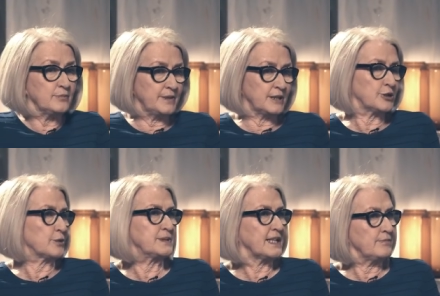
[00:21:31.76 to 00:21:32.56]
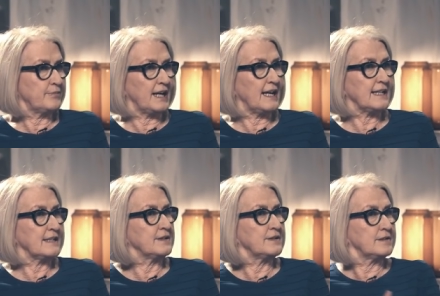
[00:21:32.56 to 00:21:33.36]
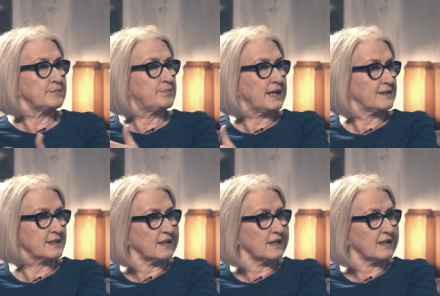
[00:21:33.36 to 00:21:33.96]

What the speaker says: can be a job done by the